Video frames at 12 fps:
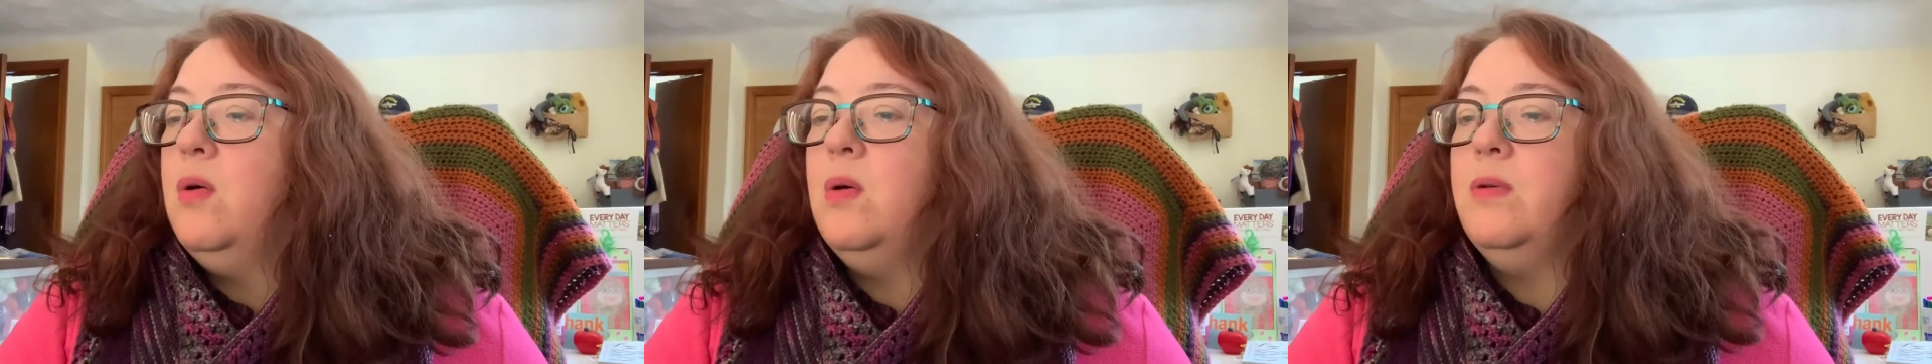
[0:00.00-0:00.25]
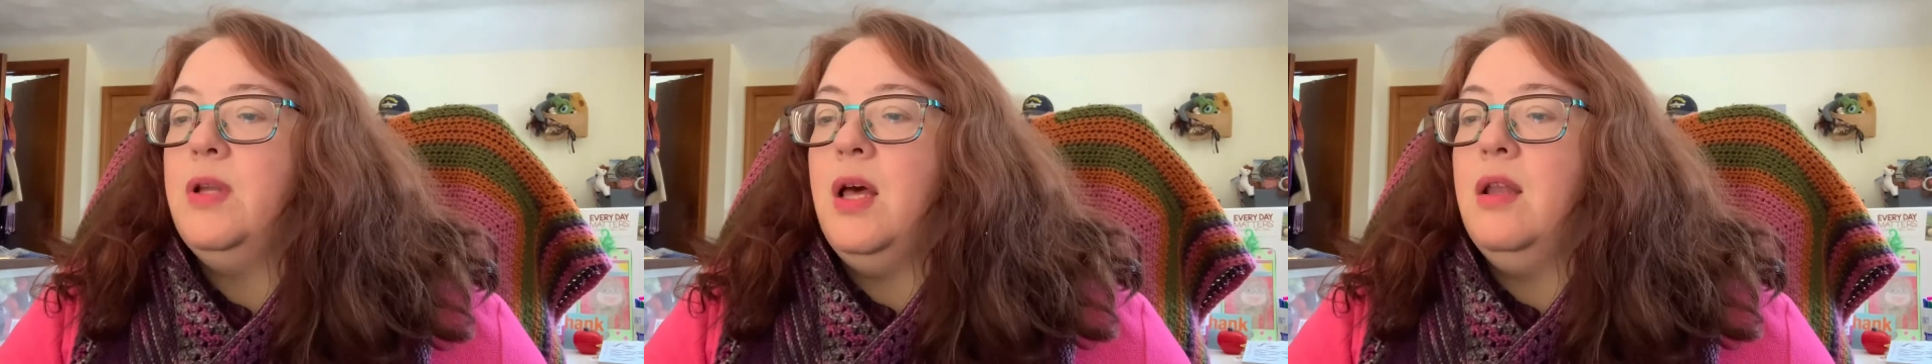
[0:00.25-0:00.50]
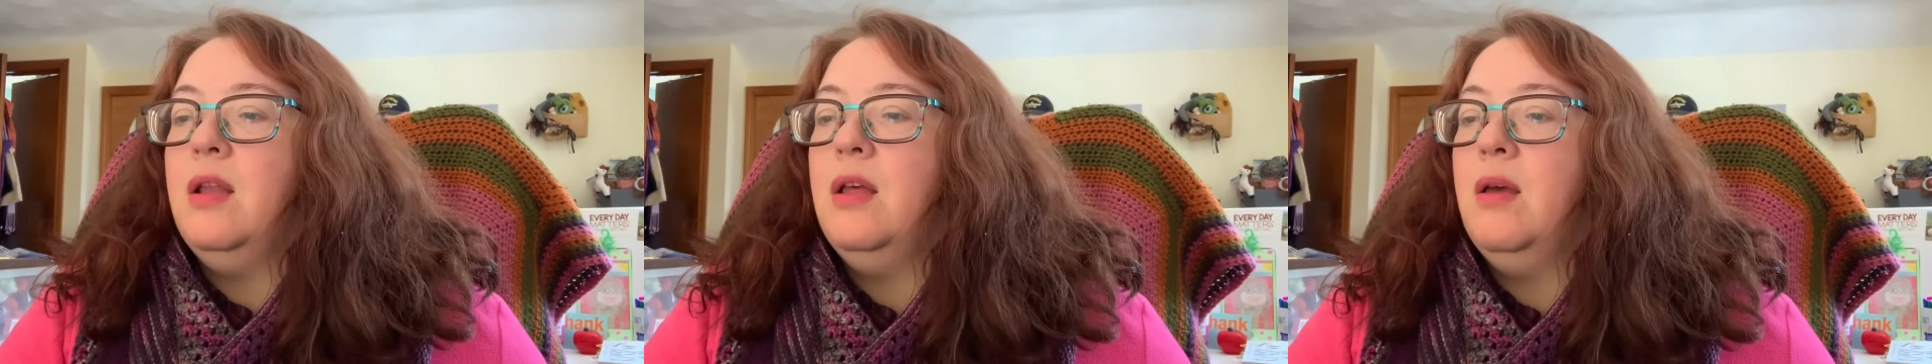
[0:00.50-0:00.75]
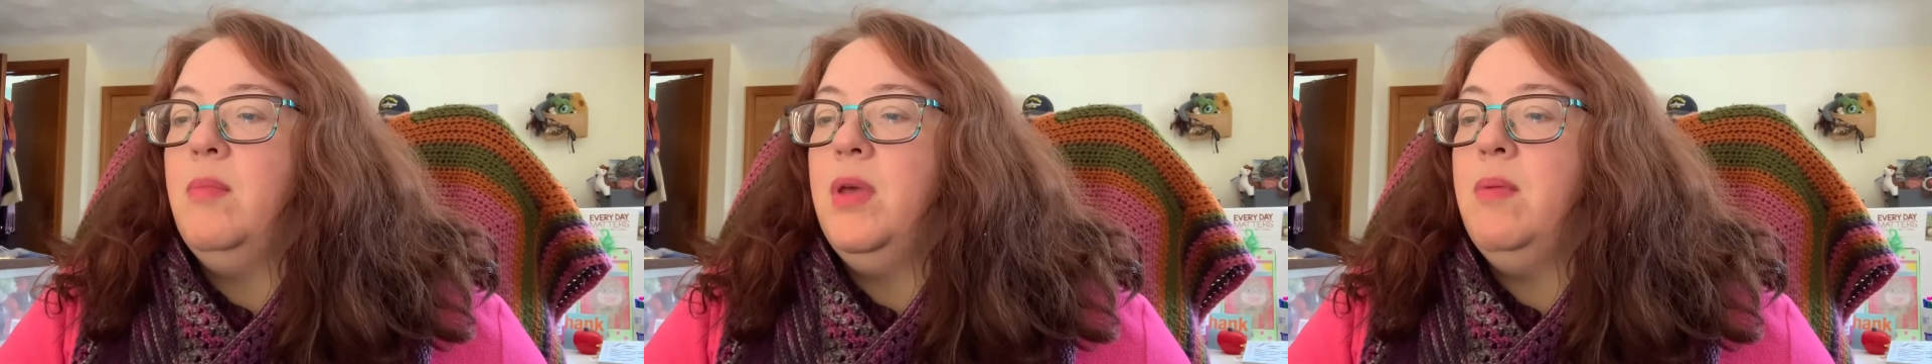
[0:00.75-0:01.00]
Hold on,
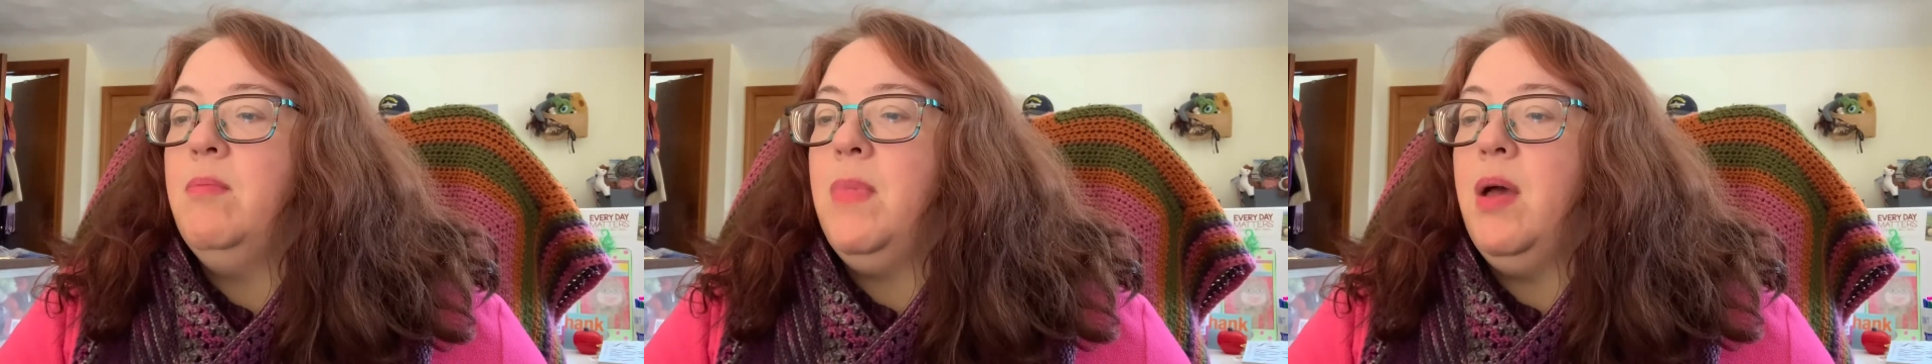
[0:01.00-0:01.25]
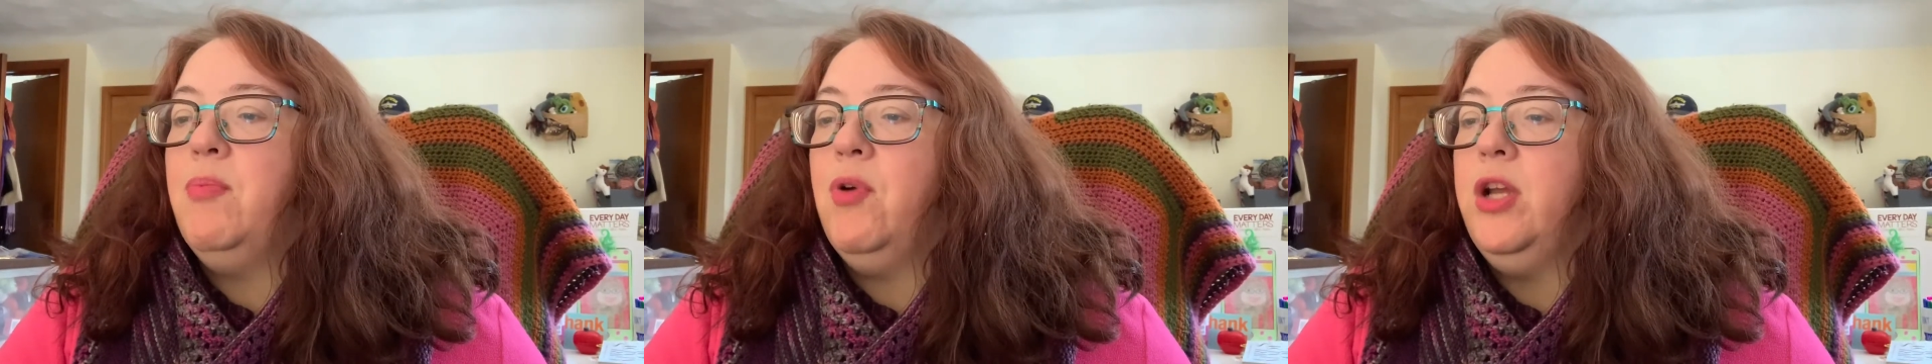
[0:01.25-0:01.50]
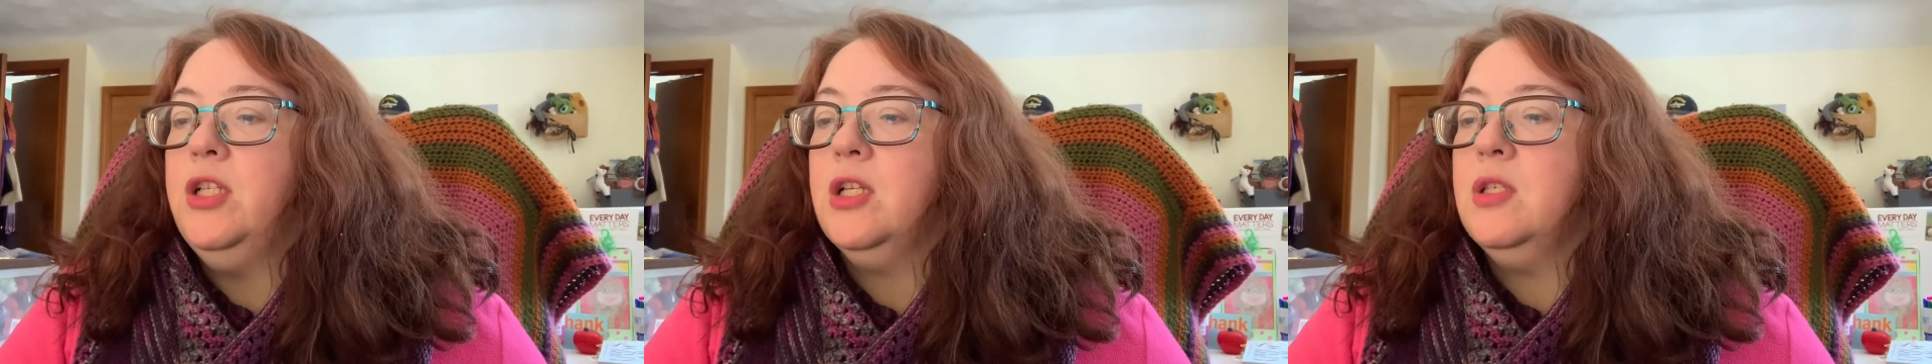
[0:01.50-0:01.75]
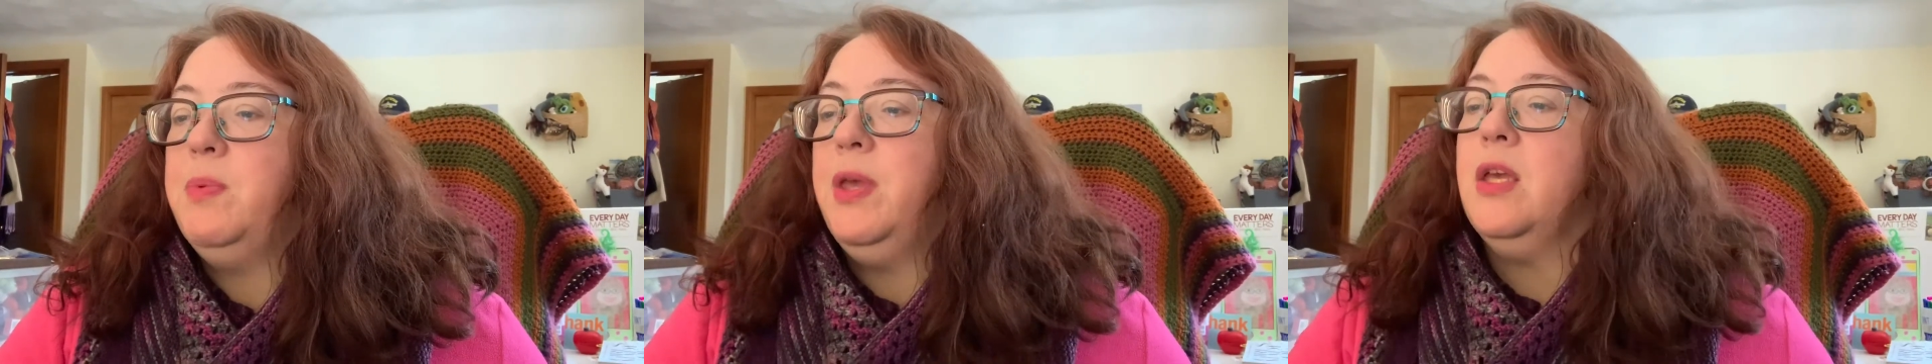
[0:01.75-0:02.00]
I'm in my
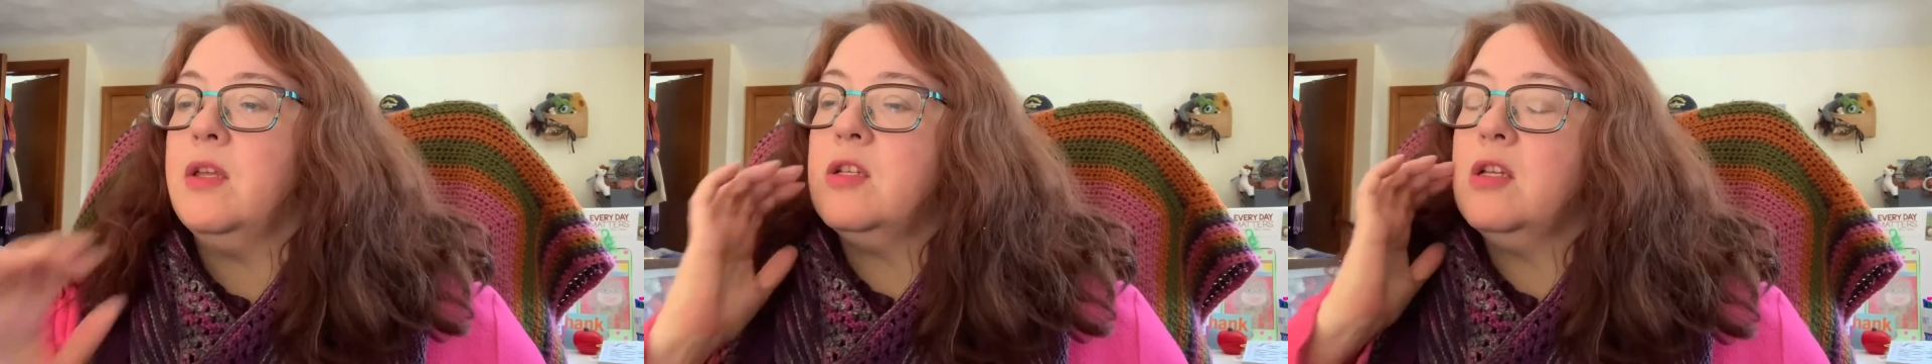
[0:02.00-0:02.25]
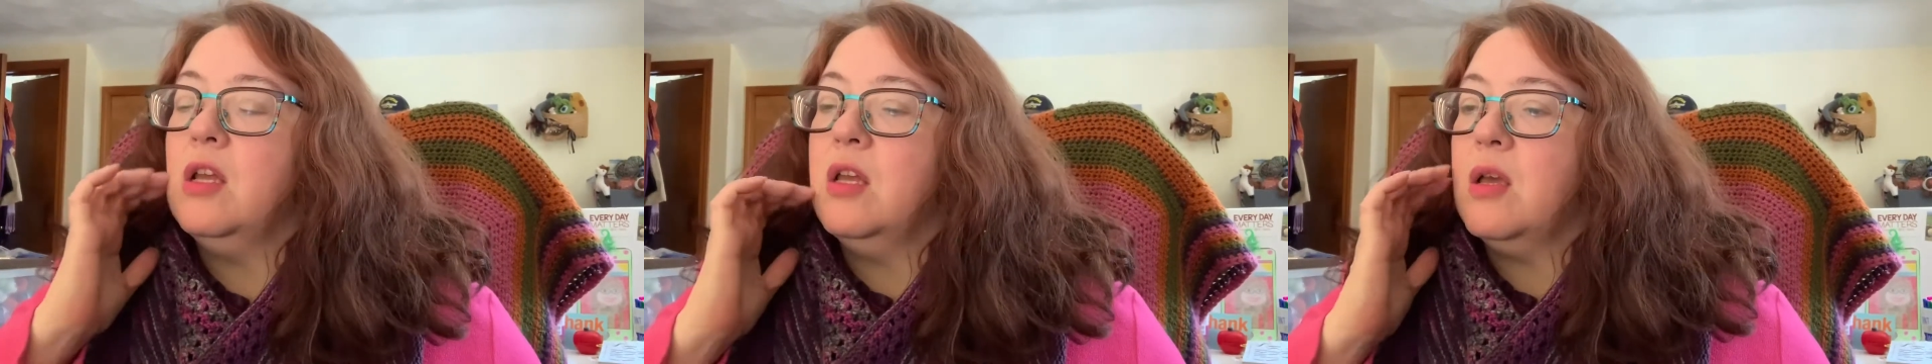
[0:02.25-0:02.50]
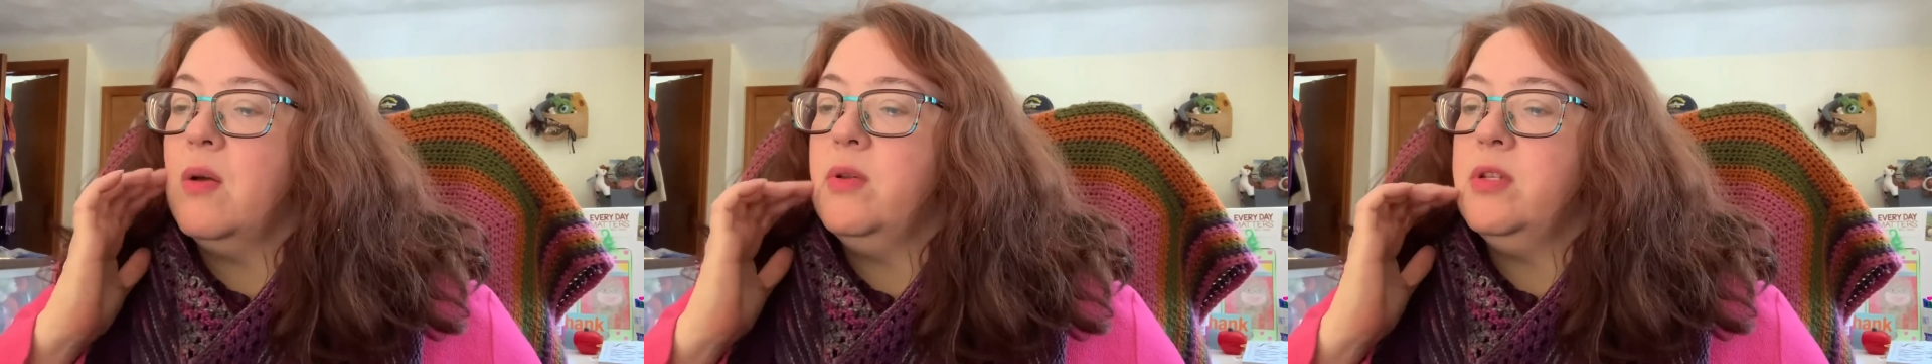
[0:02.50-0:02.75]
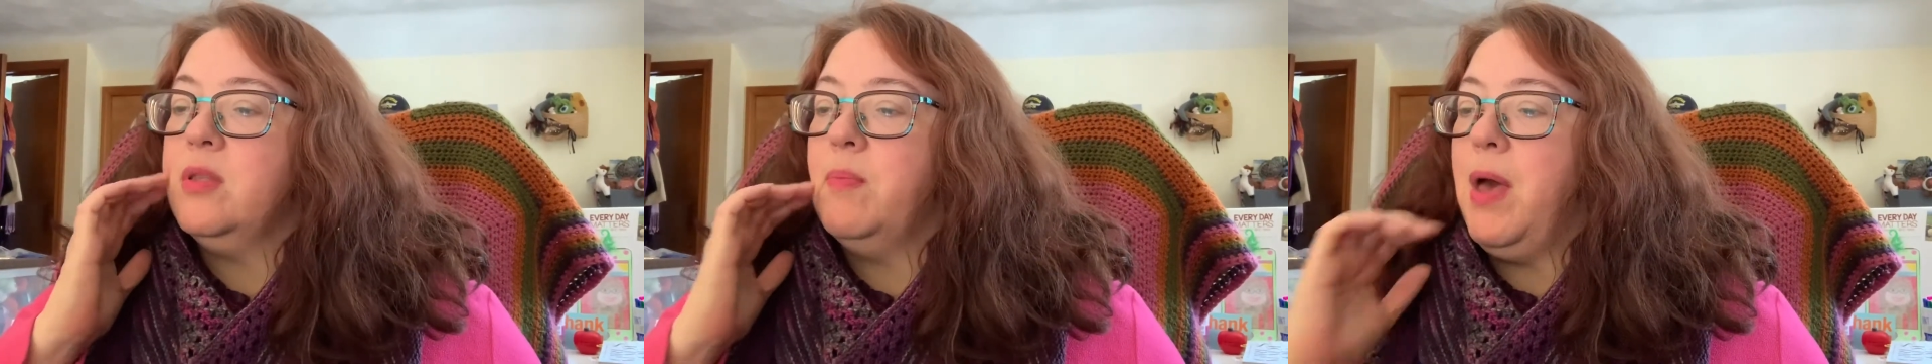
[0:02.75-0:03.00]
projects page. What
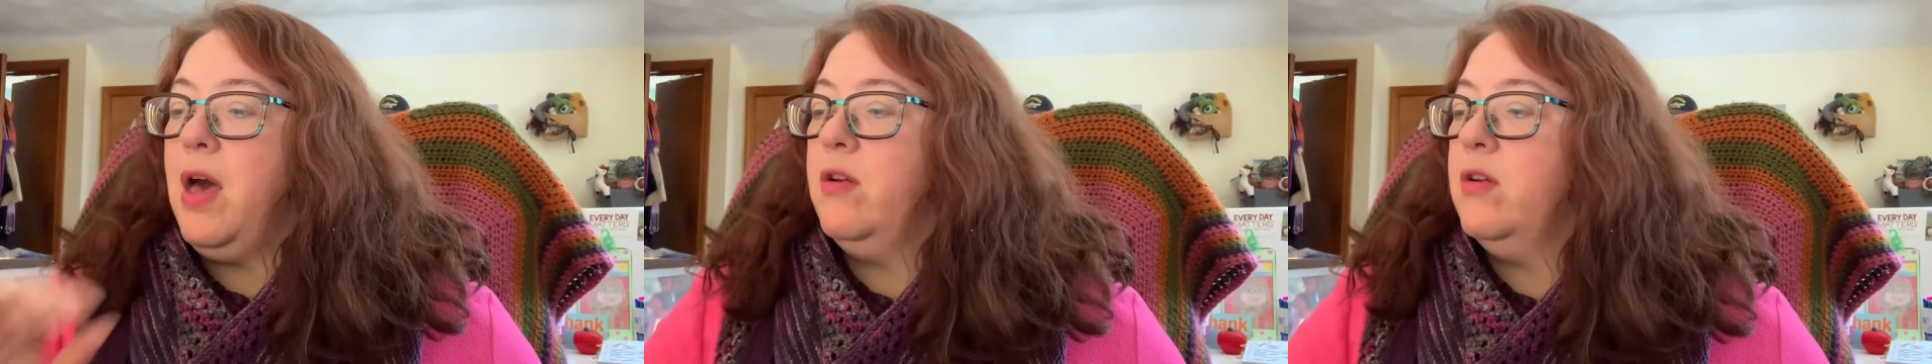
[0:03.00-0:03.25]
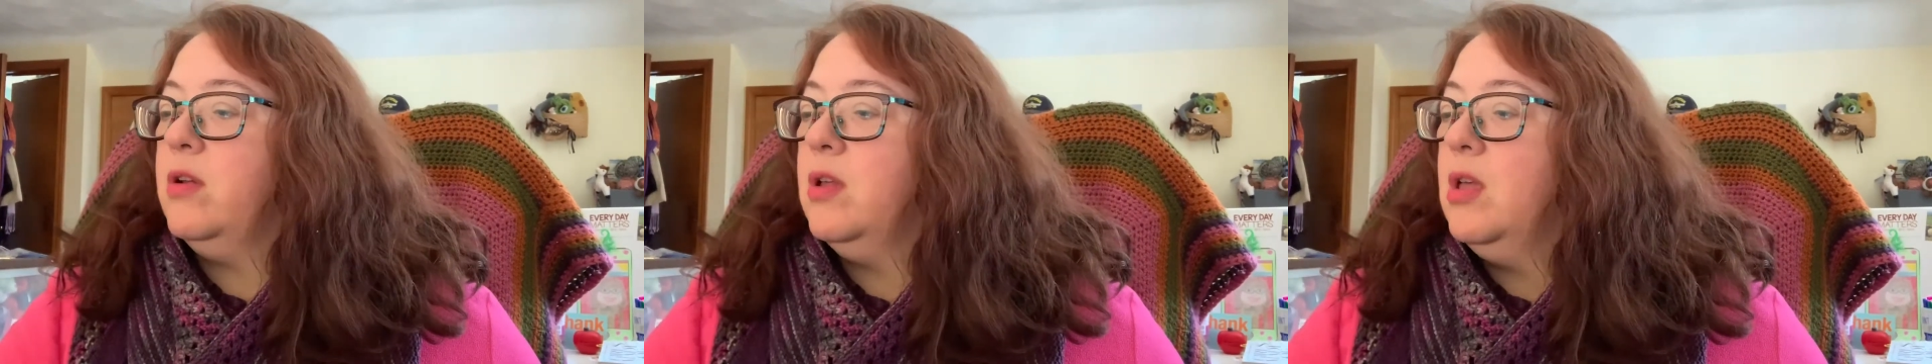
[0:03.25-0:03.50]
is the pattern?